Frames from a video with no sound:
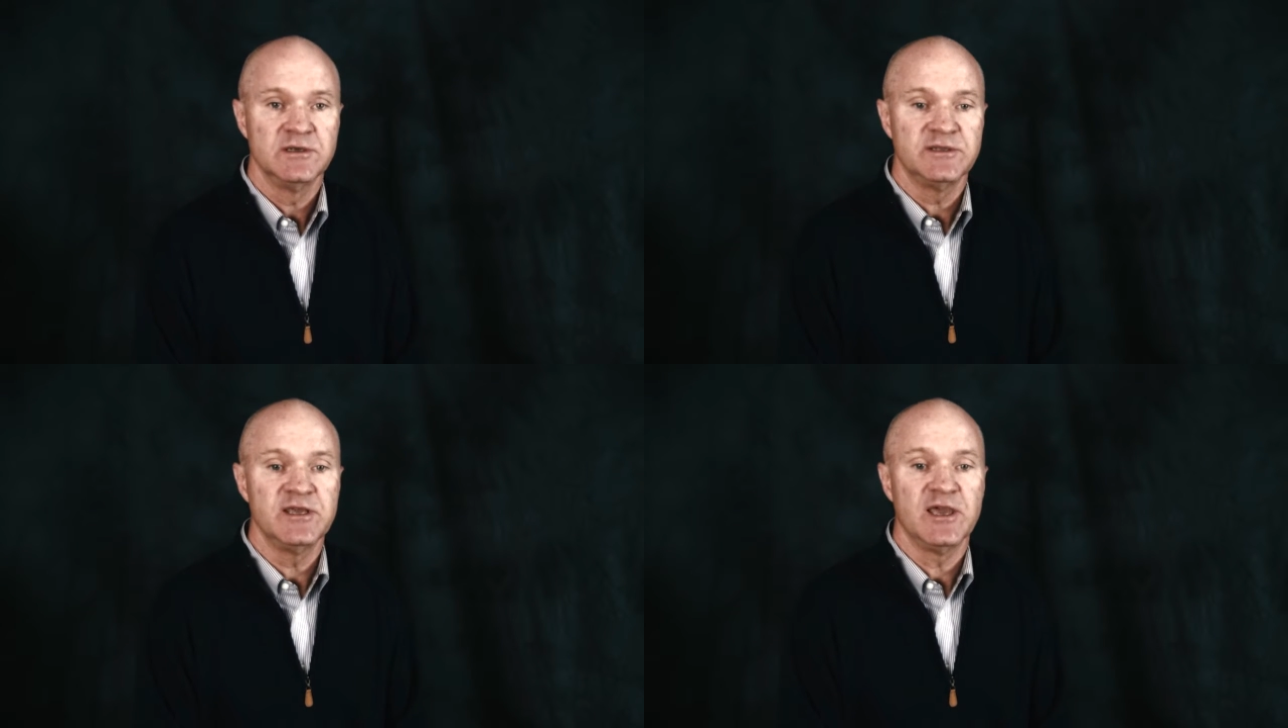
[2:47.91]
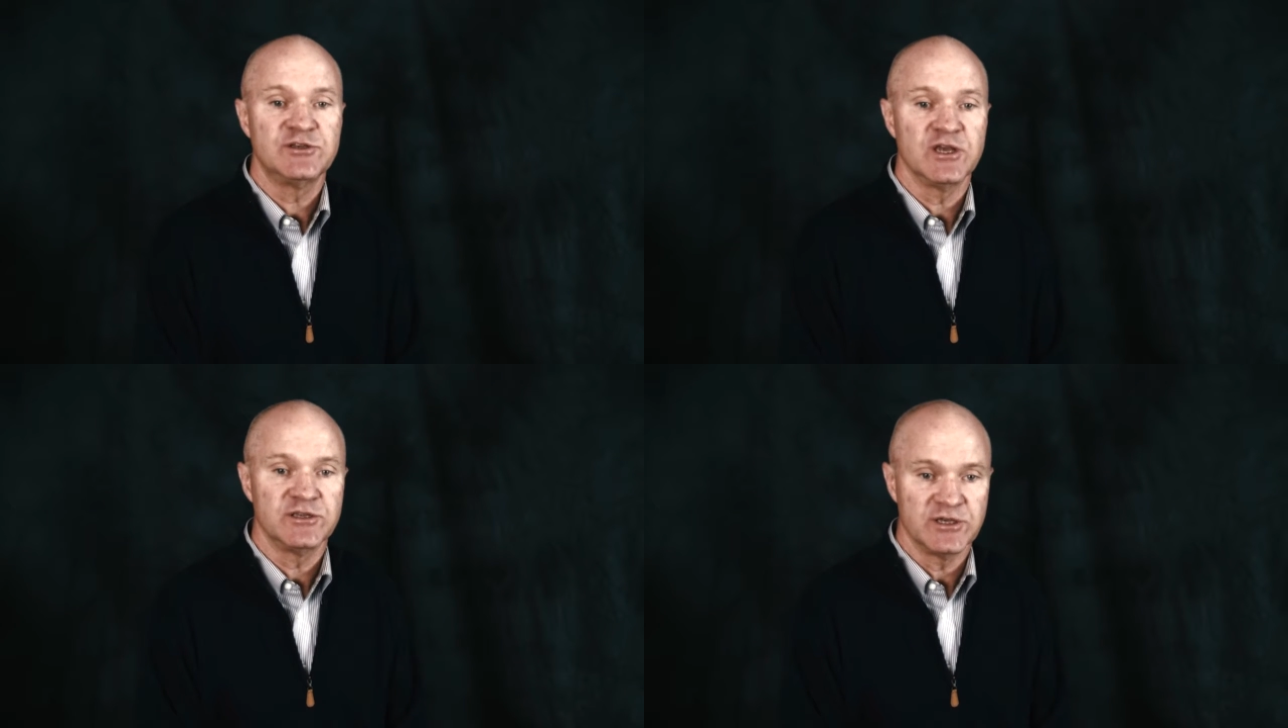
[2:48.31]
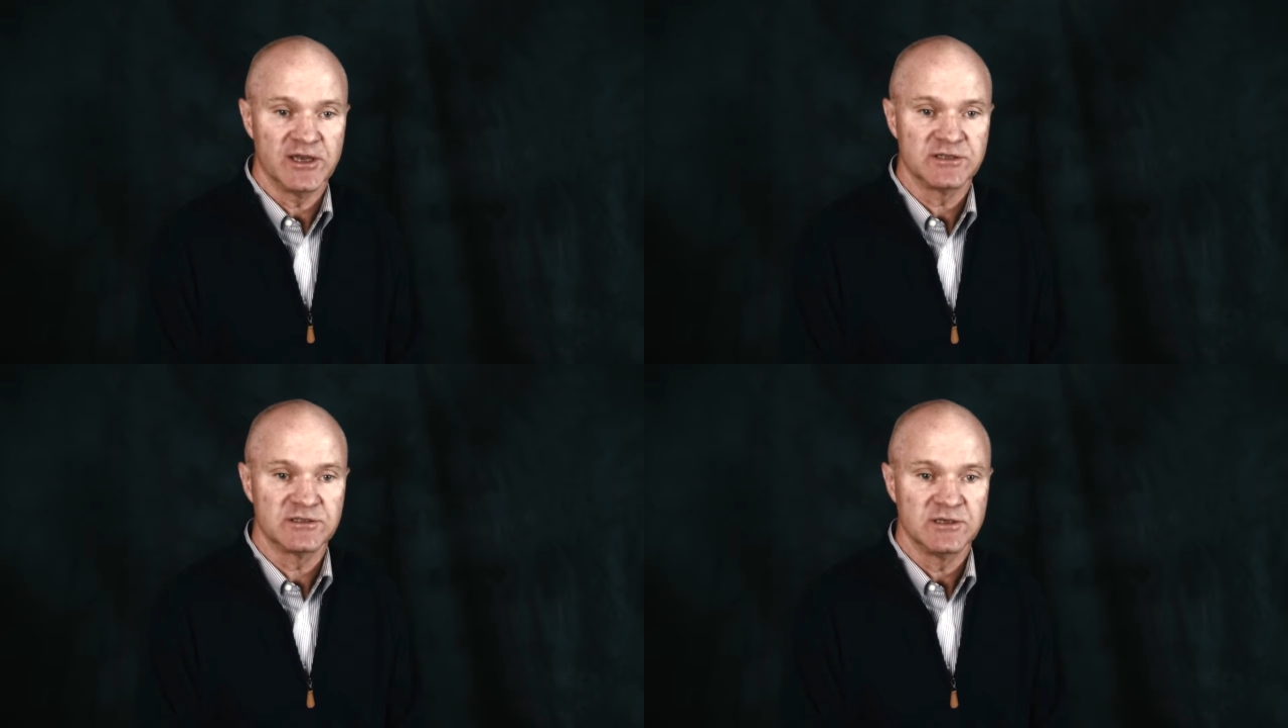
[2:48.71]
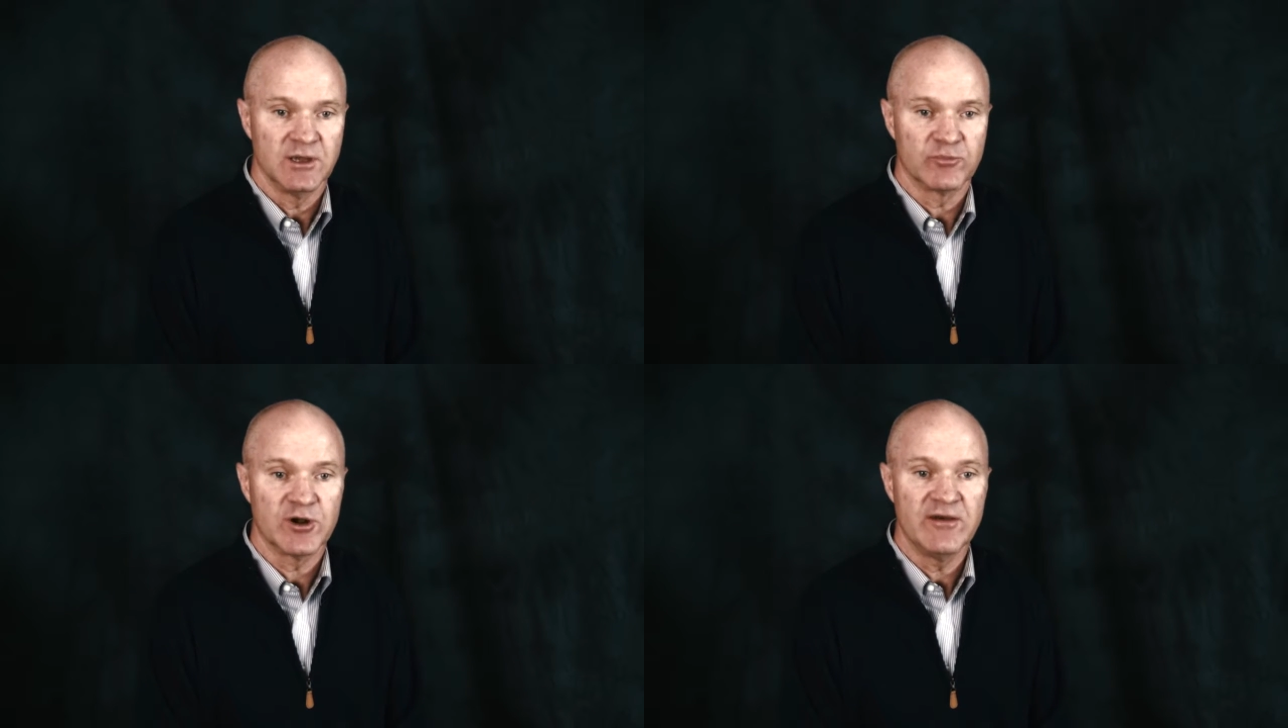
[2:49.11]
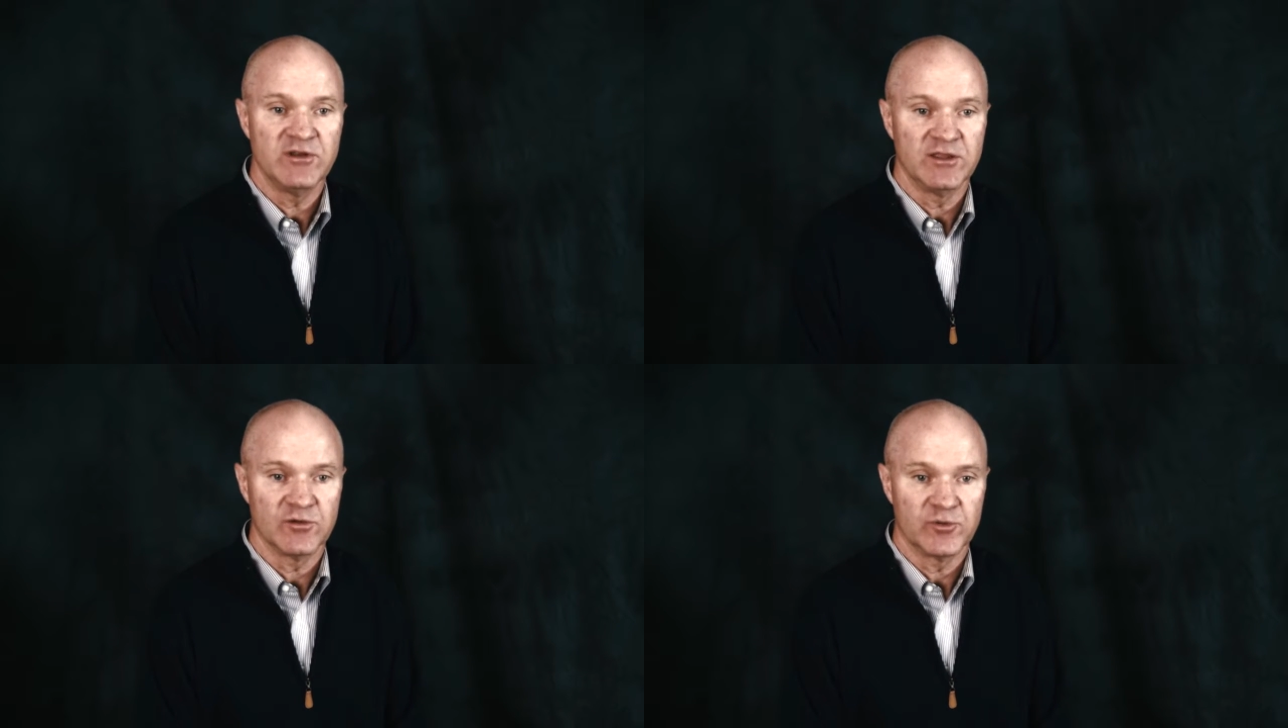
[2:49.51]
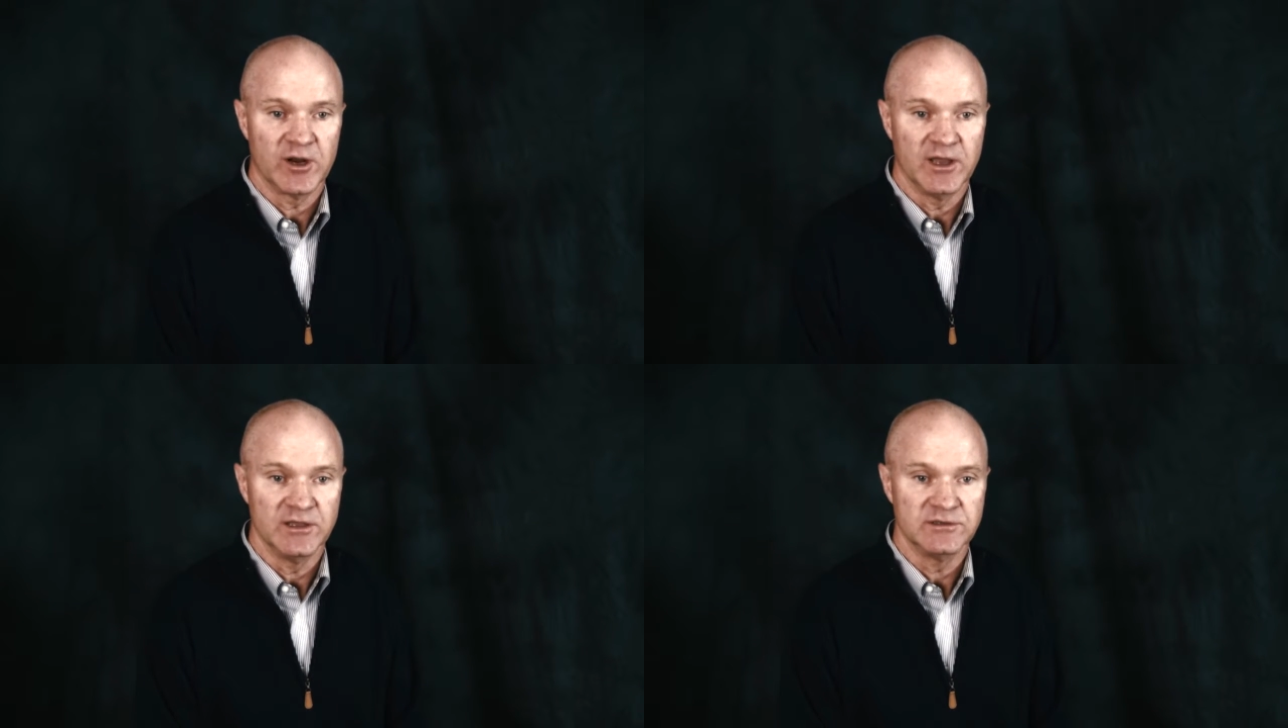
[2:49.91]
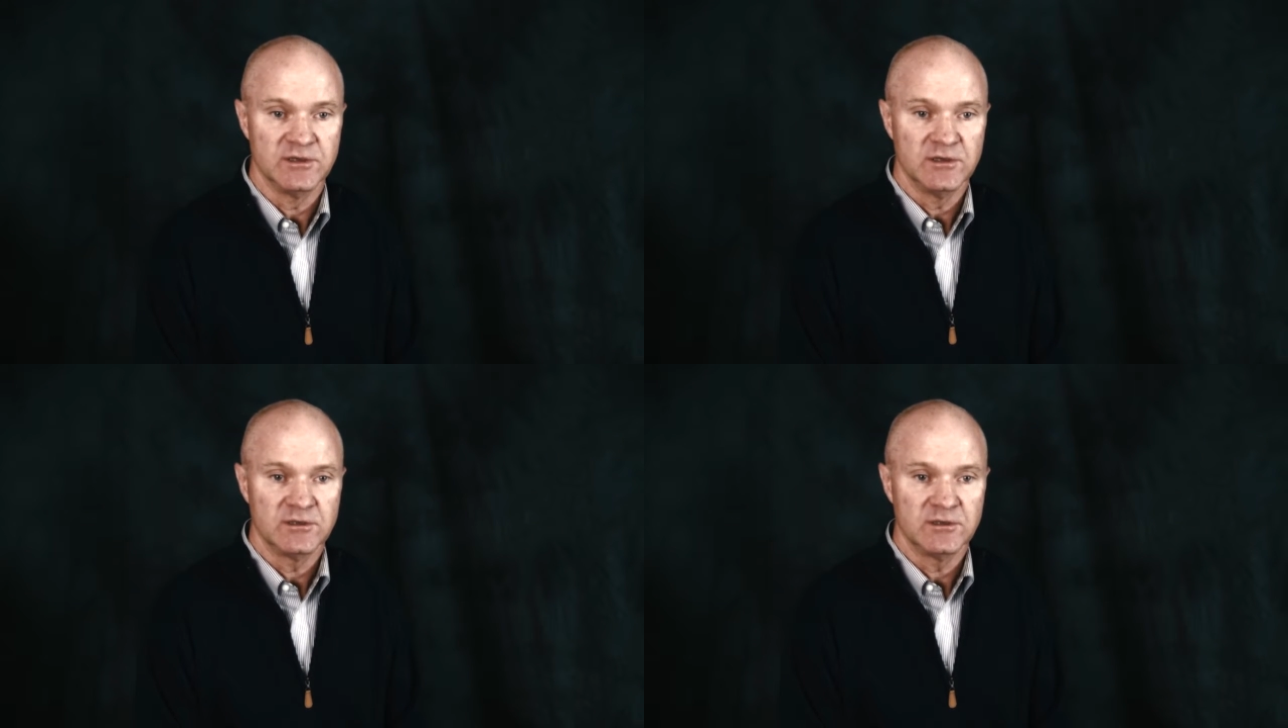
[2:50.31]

DHHS, and private enterprise